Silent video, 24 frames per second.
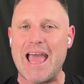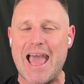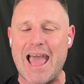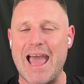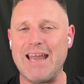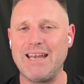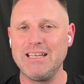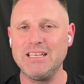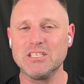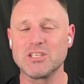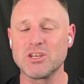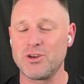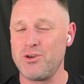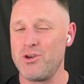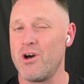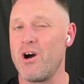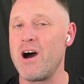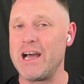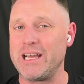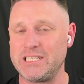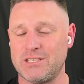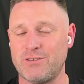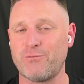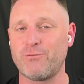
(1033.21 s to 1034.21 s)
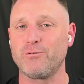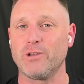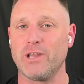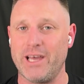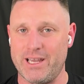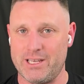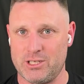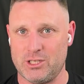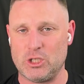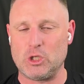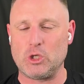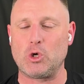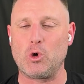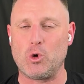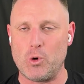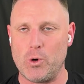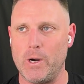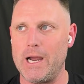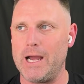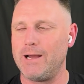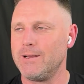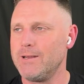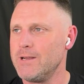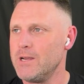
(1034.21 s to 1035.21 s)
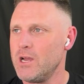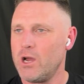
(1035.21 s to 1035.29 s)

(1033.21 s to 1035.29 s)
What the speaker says: and he's a nice flex scorer.